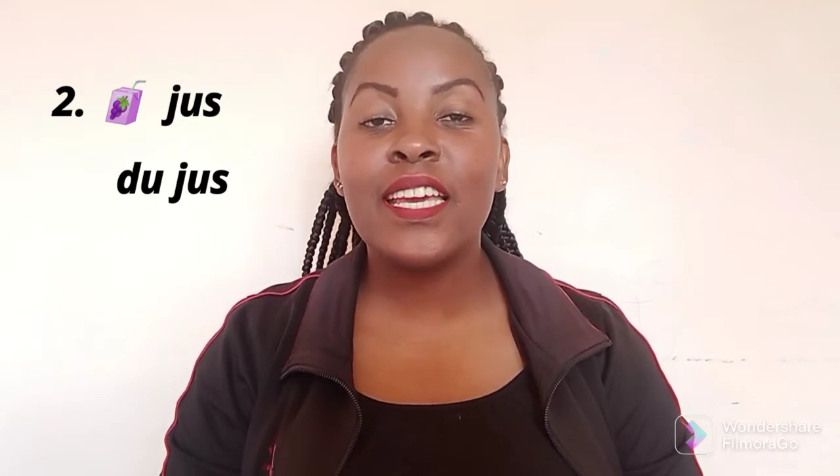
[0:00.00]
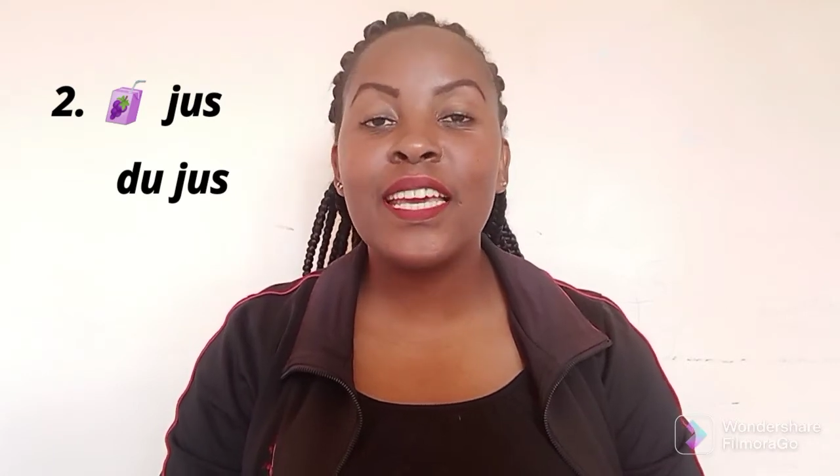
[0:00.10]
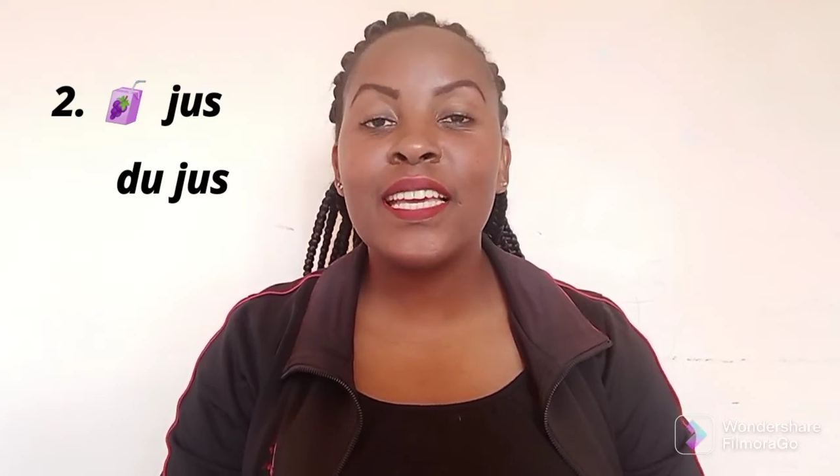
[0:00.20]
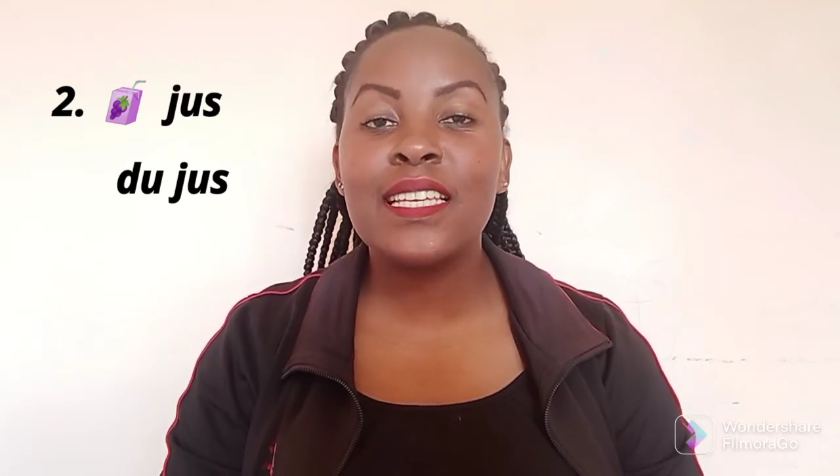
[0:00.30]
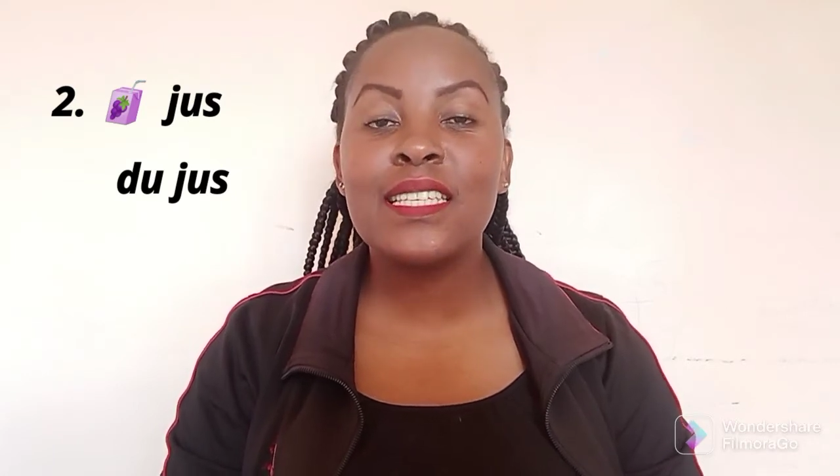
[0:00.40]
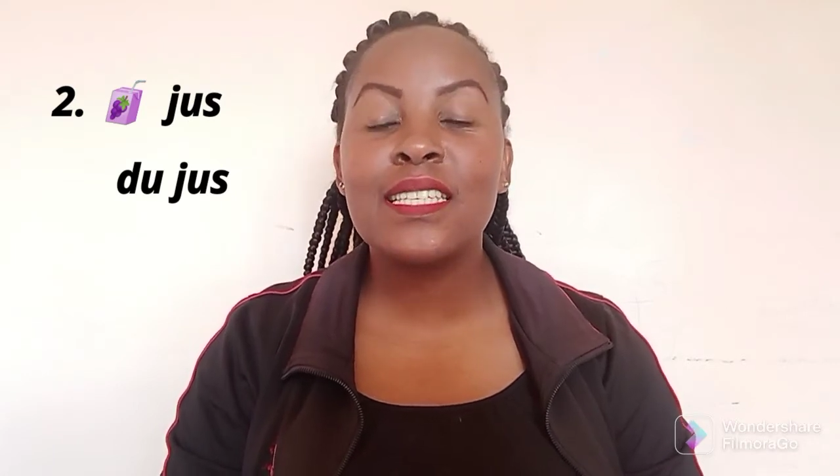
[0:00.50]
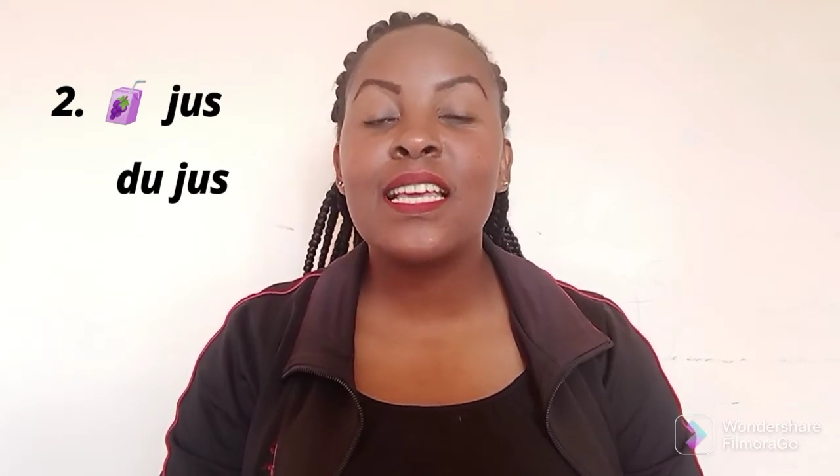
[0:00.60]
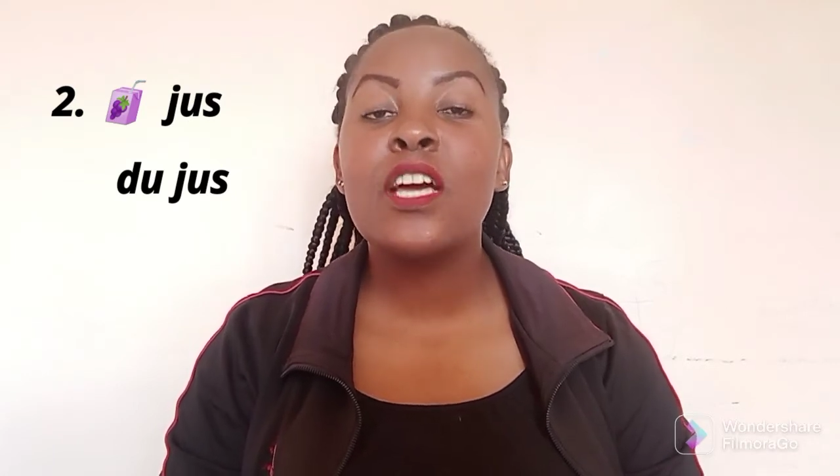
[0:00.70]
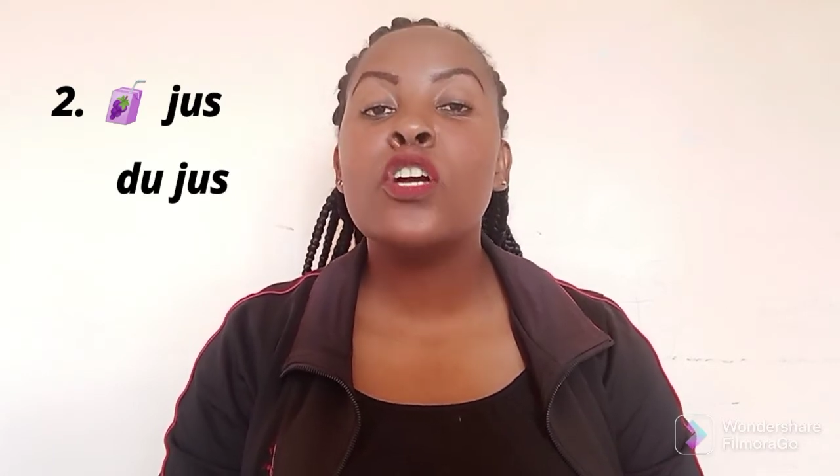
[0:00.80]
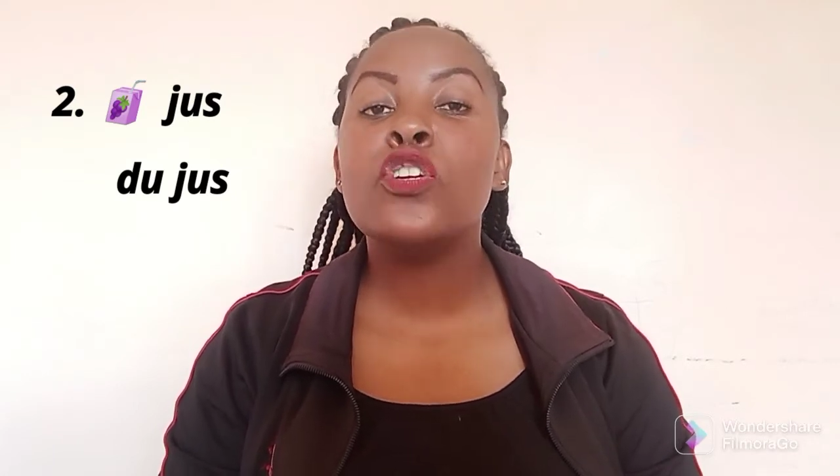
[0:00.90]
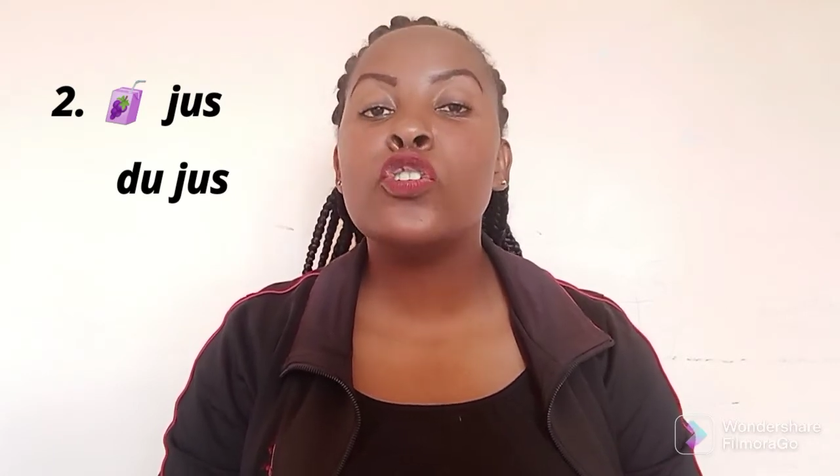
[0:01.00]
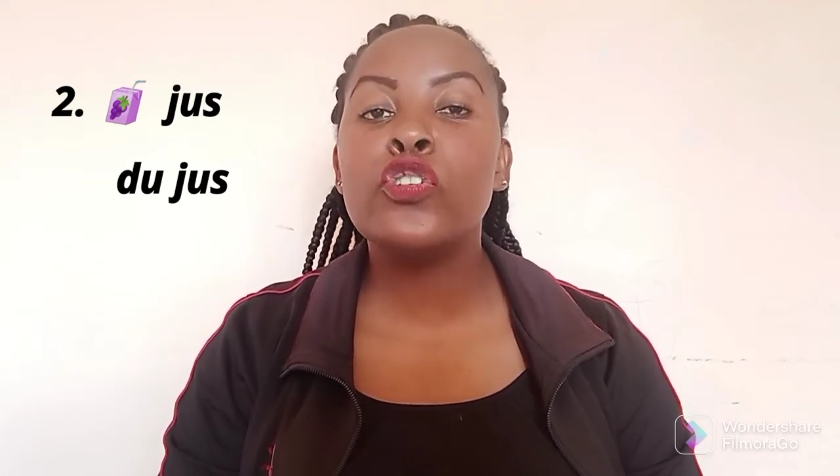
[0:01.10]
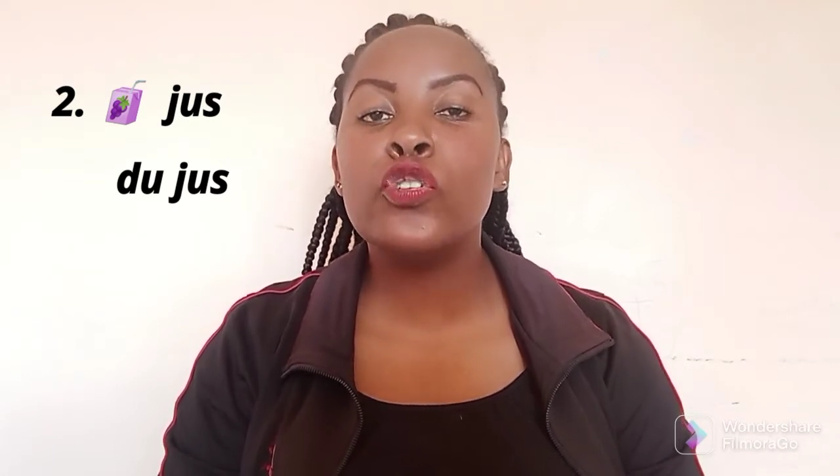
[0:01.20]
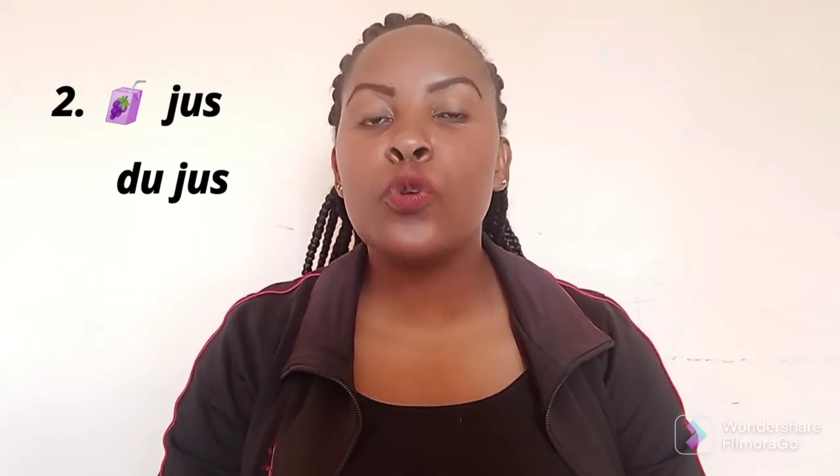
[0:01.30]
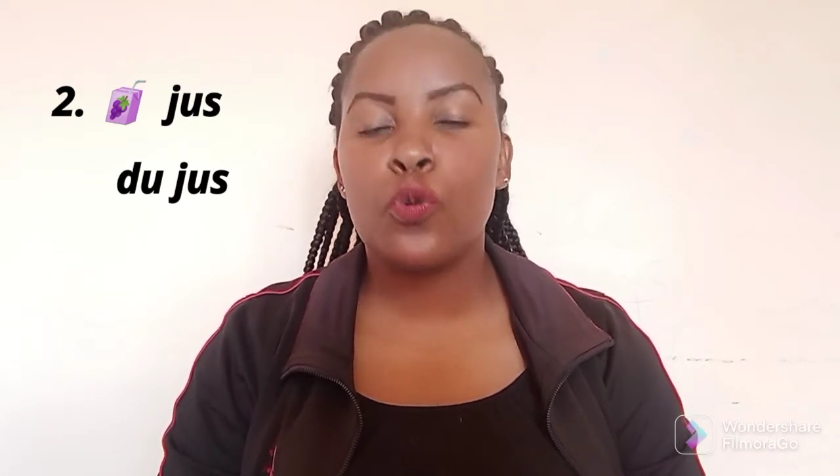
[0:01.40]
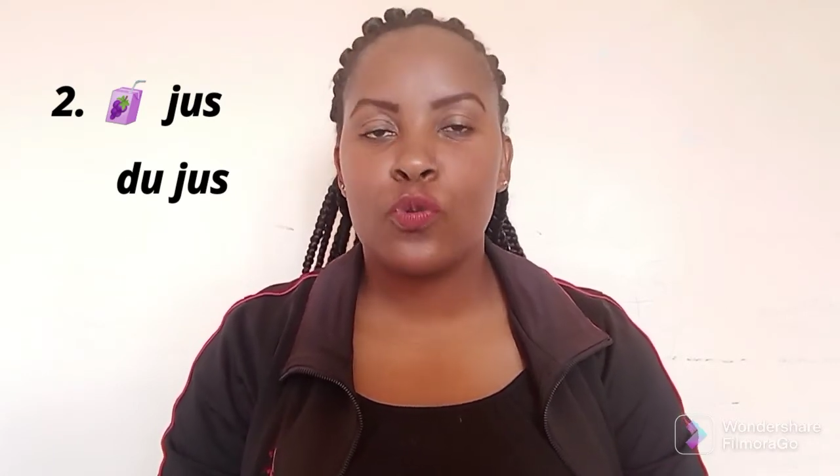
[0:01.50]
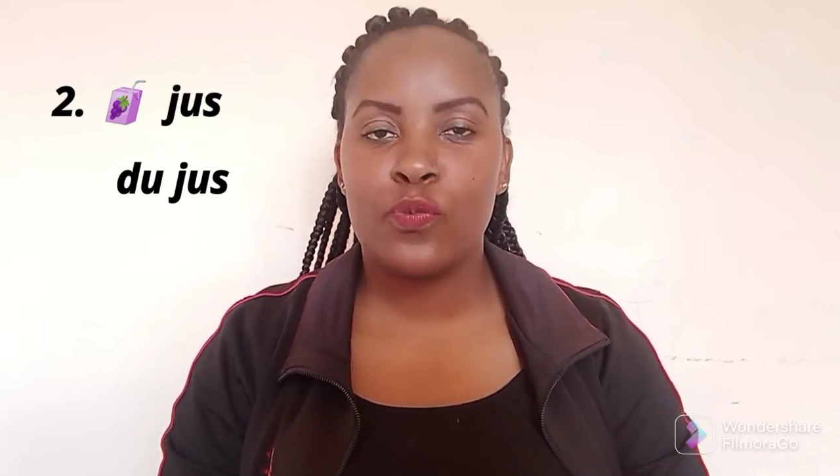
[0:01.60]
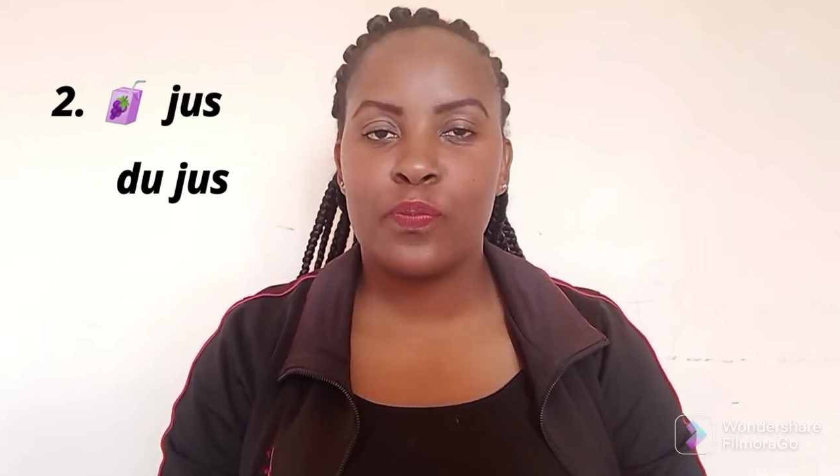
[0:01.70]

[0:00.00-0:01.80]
is jus.